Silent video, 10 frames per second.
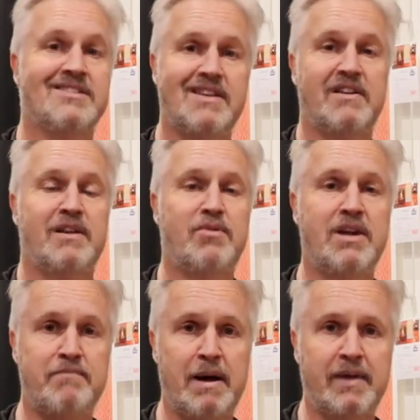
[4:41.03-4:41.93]
and something to put
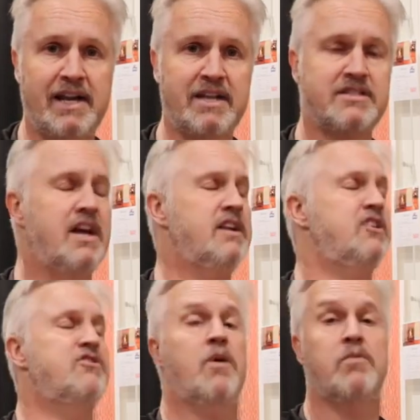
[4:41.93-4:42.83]
your bum against, and
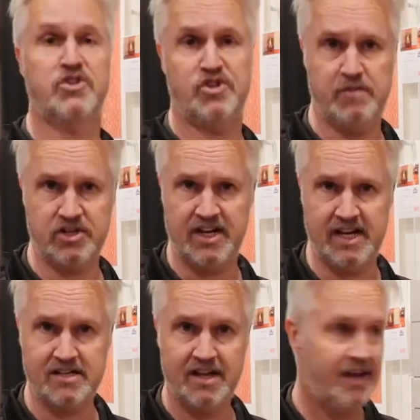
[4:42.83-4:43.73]
you don't want too much
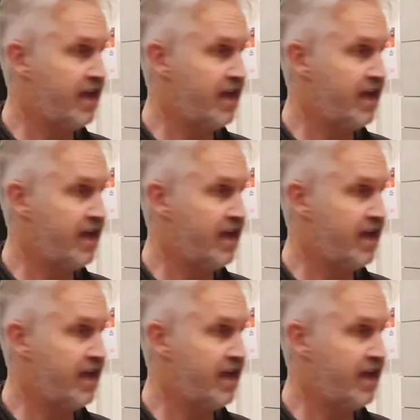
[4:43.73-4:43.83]
heat.